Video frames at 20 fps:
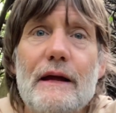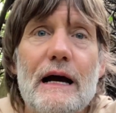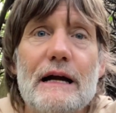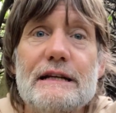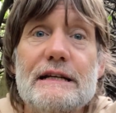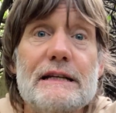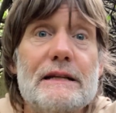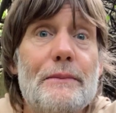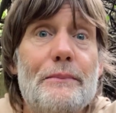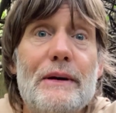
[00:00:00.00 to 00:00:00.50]

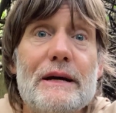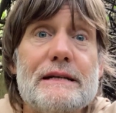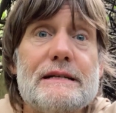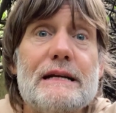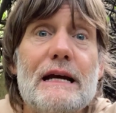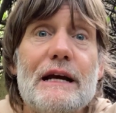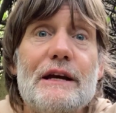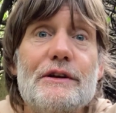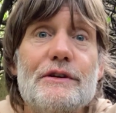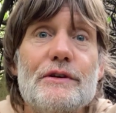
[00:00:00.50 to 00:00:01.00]
did the best
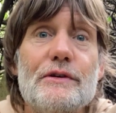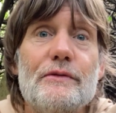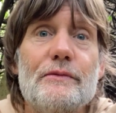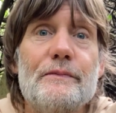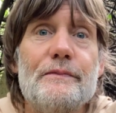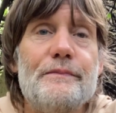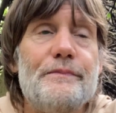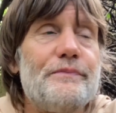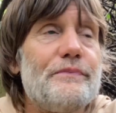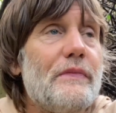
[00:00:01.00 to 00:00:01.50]
I could do.
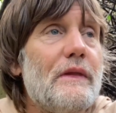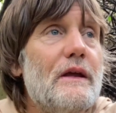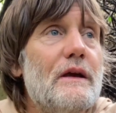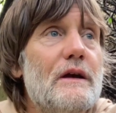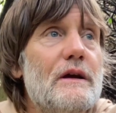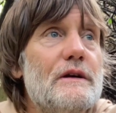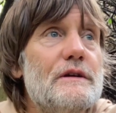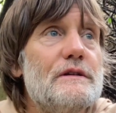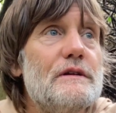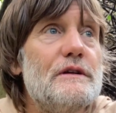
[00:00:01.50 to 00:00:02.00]

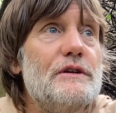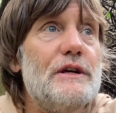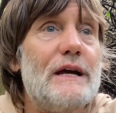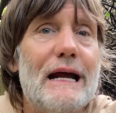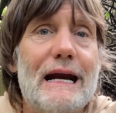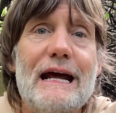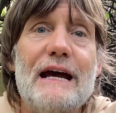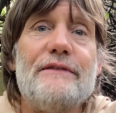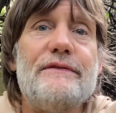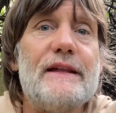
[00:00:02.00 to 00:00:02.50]
You
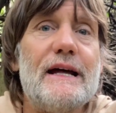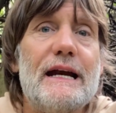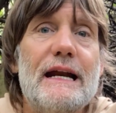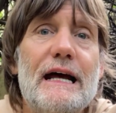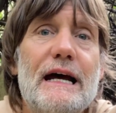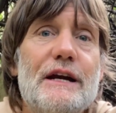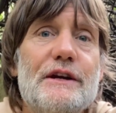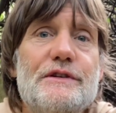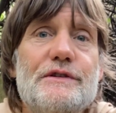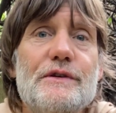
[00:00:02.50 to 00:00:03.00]
got to have that
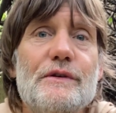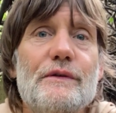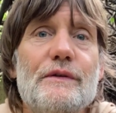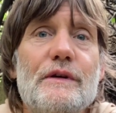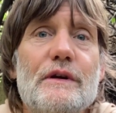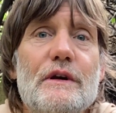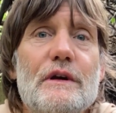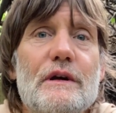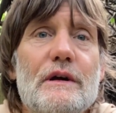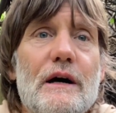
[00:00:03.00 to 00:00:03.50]
attitude.
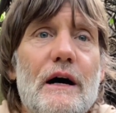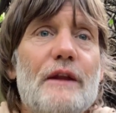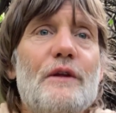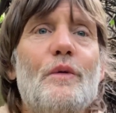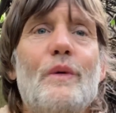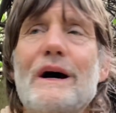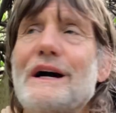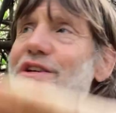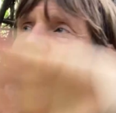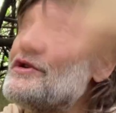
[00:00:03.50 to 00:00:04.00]

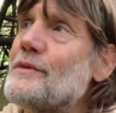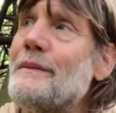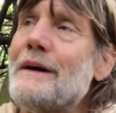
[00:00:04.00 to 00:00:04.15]
Otherwise, your